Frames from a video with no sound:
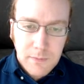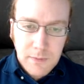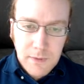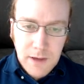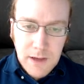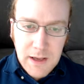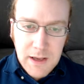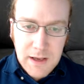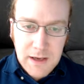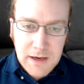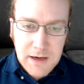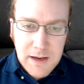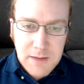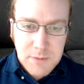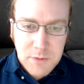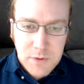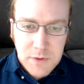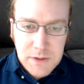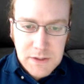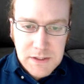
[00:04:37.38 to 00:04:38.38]
And I'm
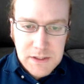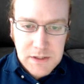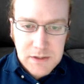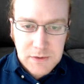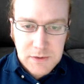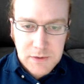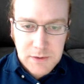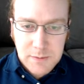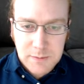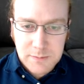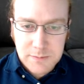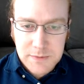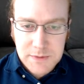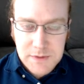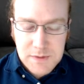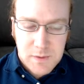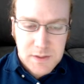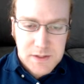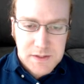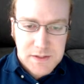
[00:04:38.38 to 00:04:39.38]
going to kill you,
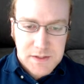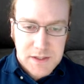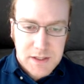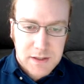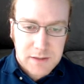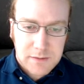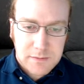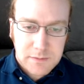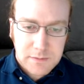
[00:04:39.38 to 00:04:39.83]
is what it's saying.